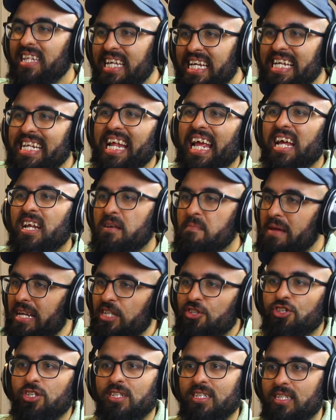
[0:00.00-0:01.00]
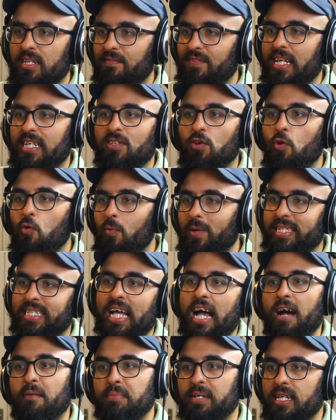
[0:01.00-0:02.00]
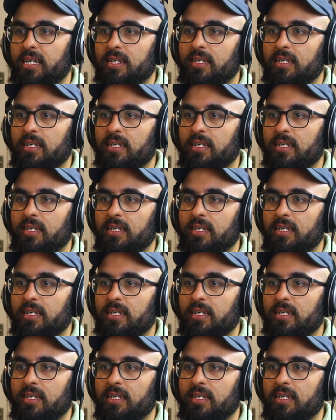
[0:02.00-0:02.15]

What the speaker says: like in animation and stuff, that's always happening.